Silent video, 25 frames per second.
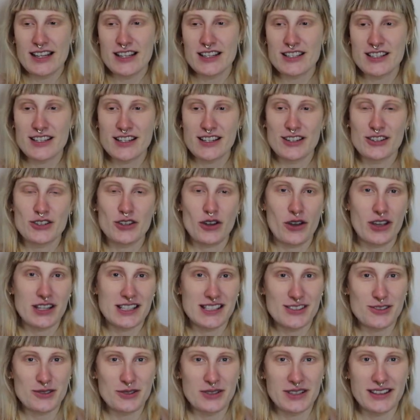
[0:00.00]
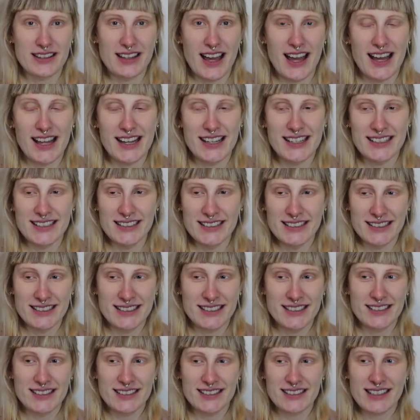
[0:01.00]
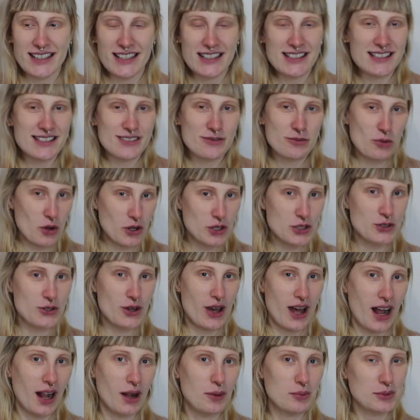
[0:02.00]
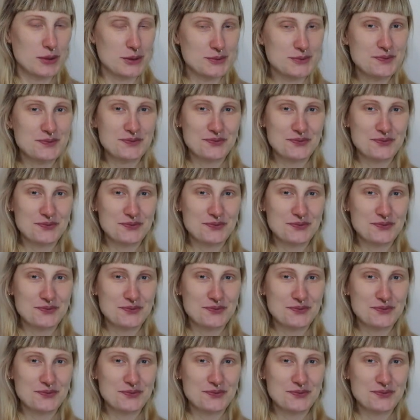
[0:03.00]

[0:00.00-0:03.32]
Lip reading: she enjoys doing that, and kids want to help.